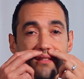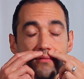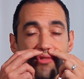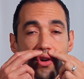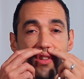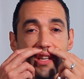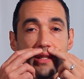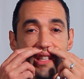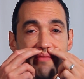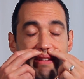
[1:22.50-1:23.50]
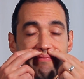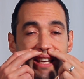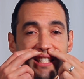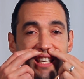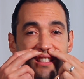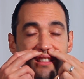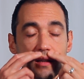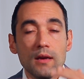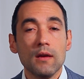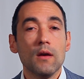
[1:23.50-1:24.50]
rolling the lip up like
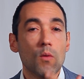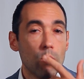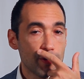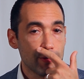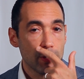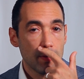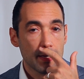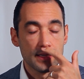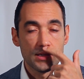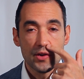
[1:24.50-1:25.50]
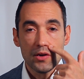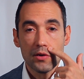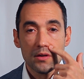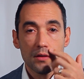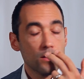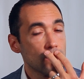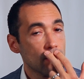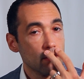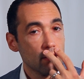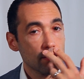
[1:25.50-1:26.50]
this, what you're doing is you're
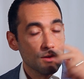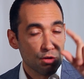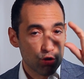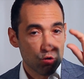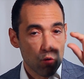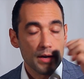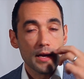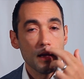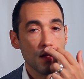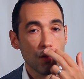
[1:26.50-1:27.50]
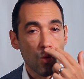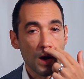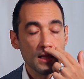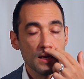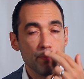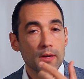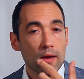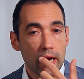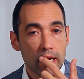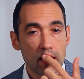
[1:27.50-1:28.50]
shortening the white lip
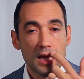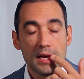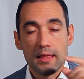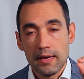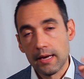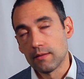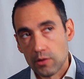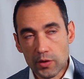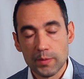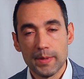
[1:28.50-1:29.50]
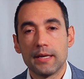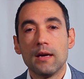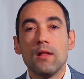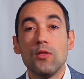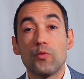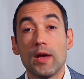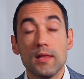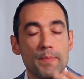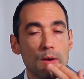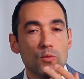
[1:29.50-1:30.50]
and lengthening, so to speak, the red
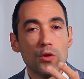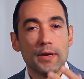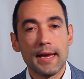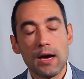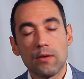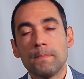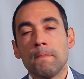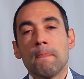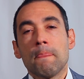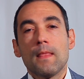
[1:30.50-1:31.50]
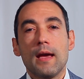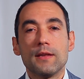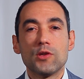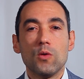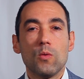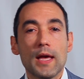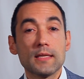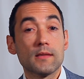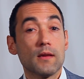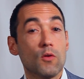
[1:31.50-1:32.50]
lip by rolling it out. And so
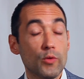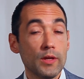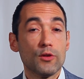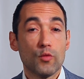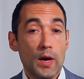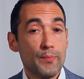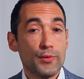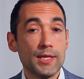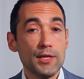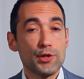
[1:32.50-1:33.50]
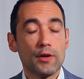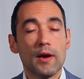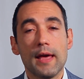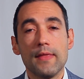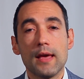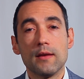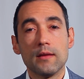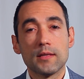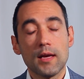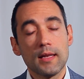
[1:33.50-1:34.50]
that's a really great procedure. And
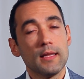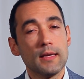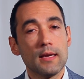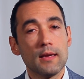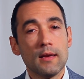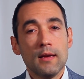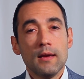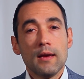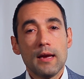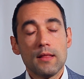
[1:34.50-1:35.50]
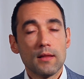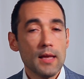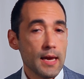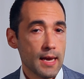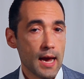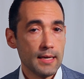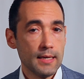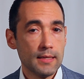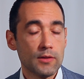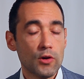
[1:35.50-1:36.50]
then suddenly, in the late
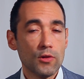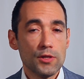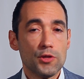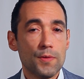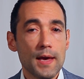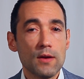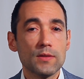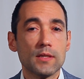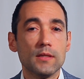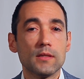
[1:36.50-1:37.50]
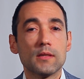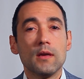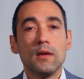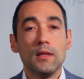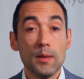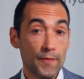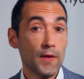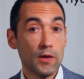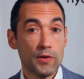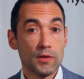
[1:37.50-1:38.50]
90s and early 2000s, lip
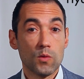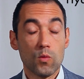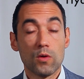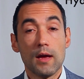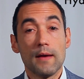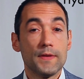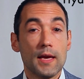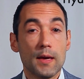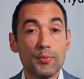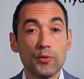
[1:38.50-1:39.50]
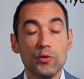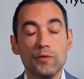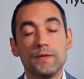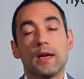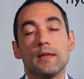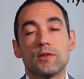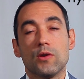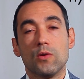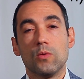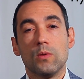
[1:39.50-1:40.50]
fillers were FDA approved. And
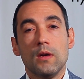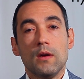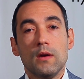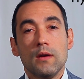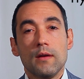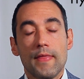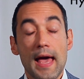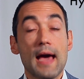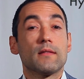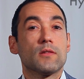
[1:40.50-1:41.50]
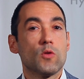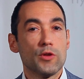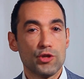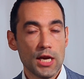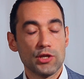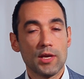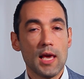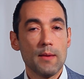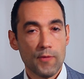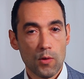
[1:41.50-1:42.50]
so that sort of changed the
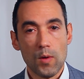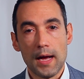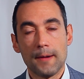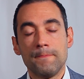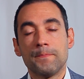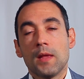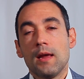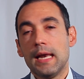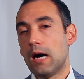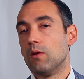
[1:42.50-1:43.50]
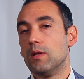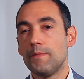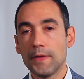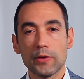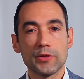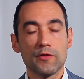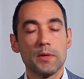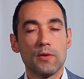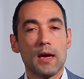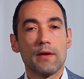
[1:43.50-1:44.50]
game for a while. Now, lip fillers have
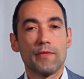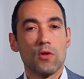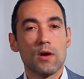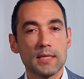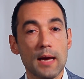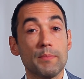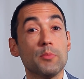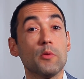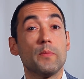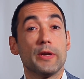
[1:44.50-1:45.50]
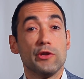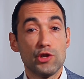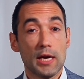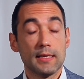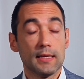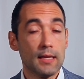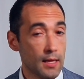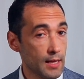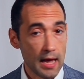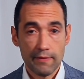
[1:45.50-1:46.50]
been around for a long time. People have been injecting
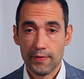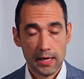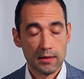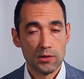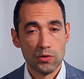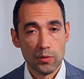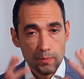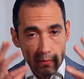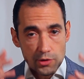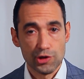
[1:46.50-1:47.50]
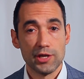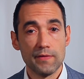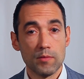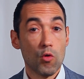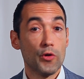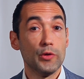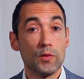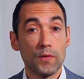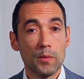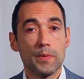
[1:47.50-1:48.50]
a lot of things to achieve a more
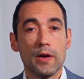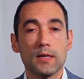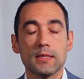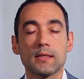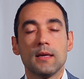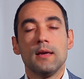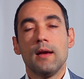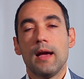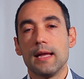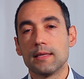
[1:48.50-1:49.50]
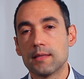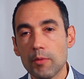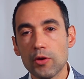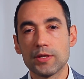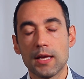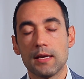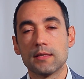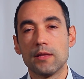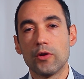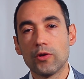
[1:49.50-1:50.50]
youthful appearance. And some of those
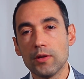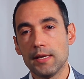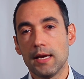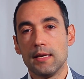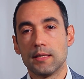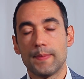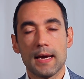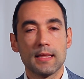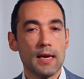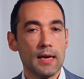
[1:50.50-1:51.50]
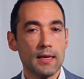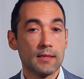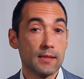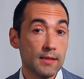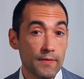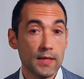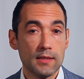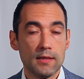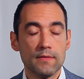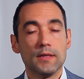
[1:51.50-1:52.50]
things in the early days, back in the 80s and
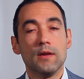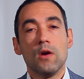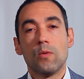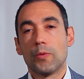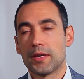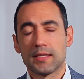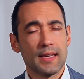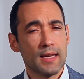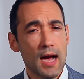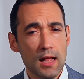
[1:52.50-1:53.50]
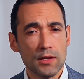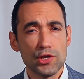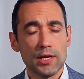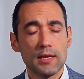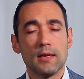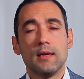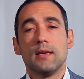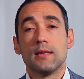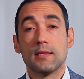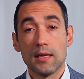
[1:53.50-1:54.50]
70s even, were things like collagen,
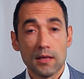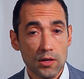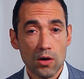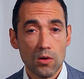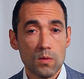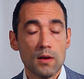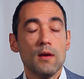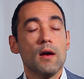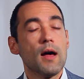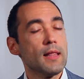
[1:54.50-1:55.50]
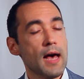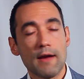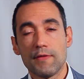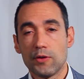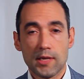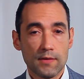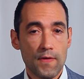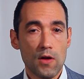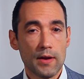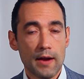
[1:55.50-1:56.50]
silicone, a lot of those have
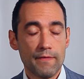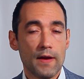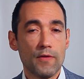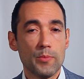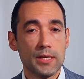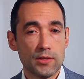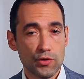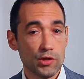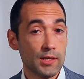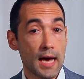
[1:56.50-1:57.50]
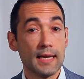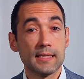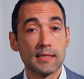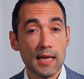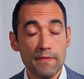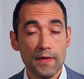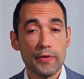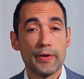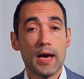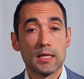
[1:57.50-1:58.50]
fallen out of favor because they're just not as safe
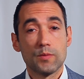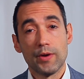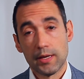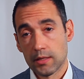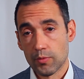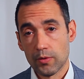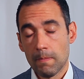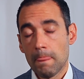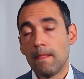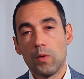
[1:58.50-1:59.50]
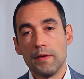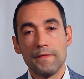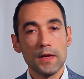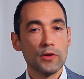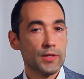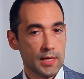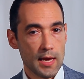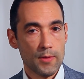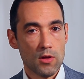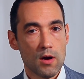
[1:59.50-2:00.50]
and they're not as predictable. When fillers
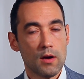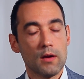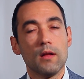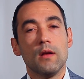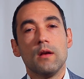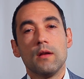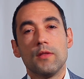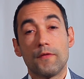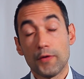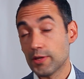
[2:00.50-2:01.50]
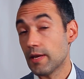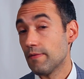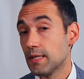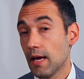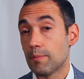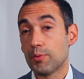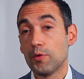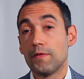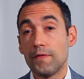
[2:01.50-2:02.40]
came along, the first FDA approved